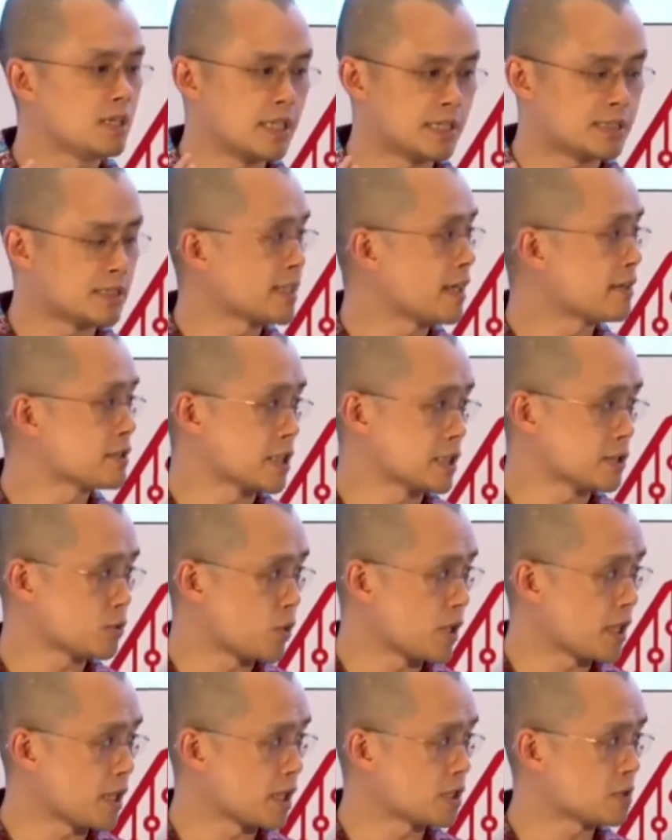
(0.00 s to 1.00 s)
let's announce it as
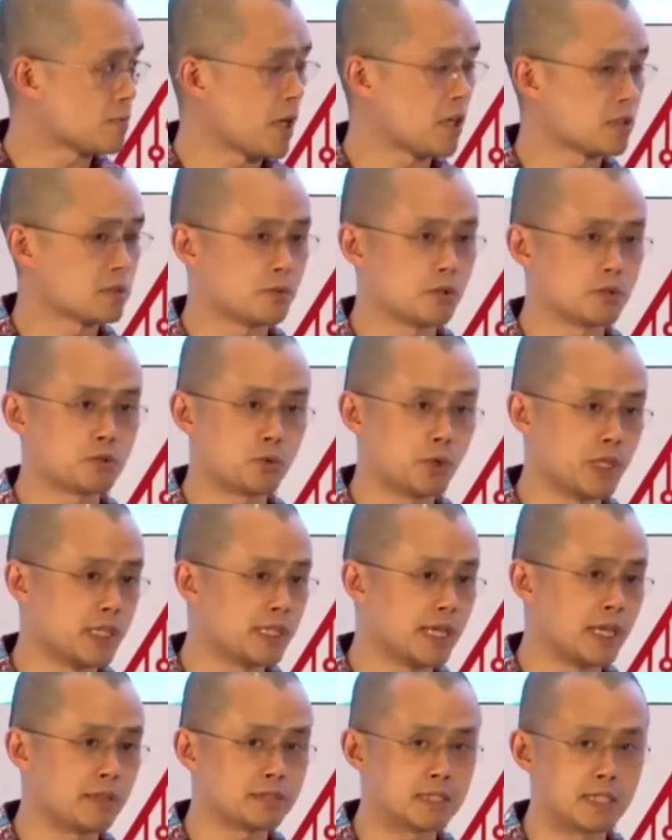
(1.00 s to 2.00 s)
quickly as possible. So we
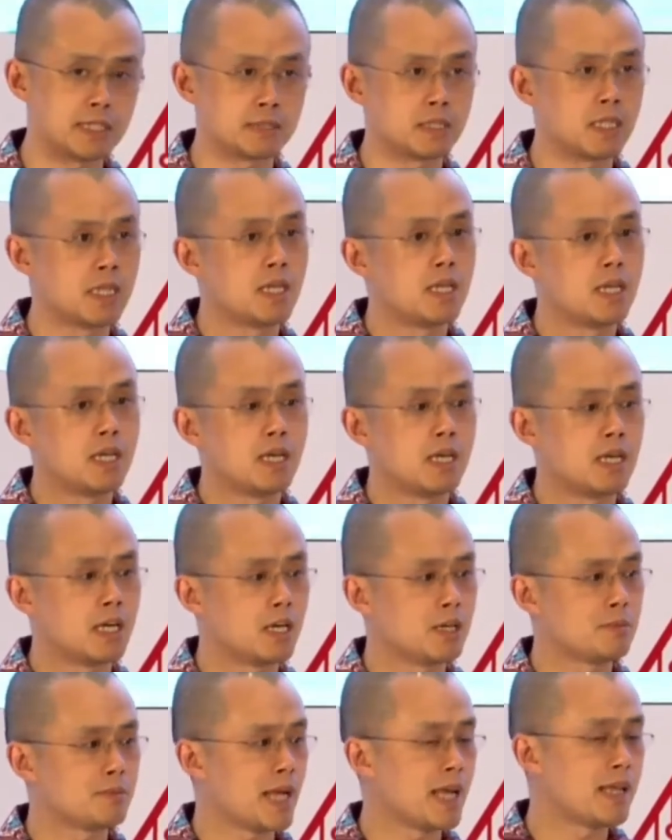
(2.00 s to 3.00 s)
announced it.
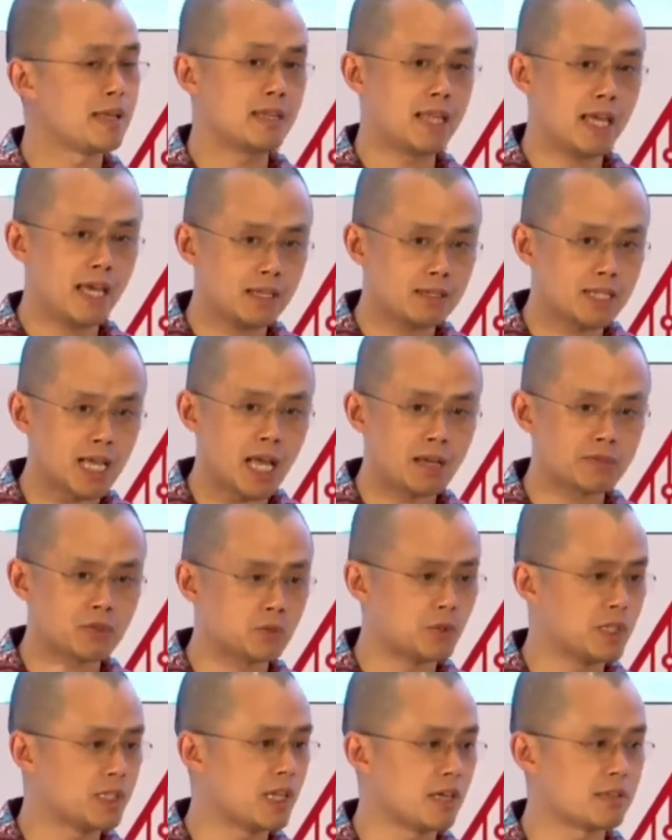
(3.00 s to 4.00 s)
And then
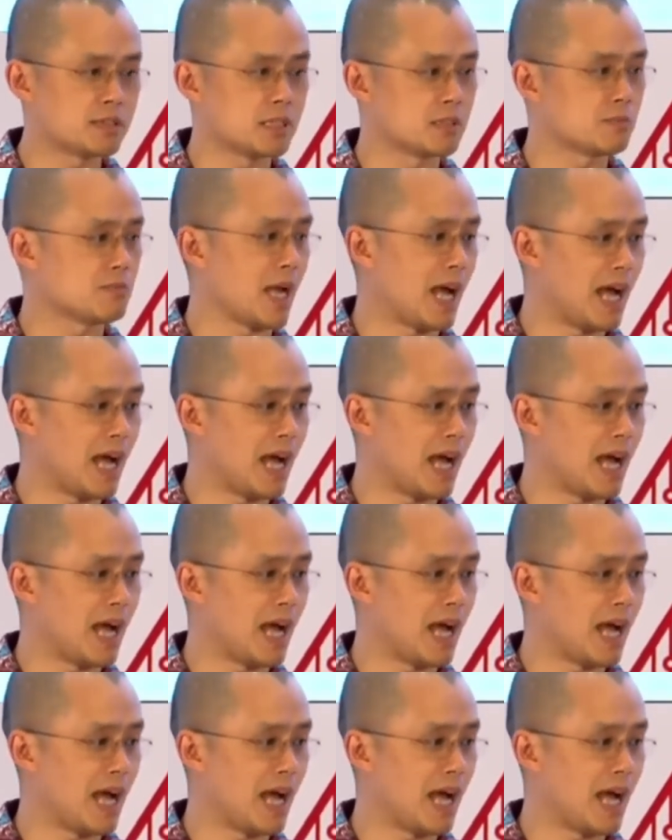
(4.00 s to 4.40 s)
after we announced it,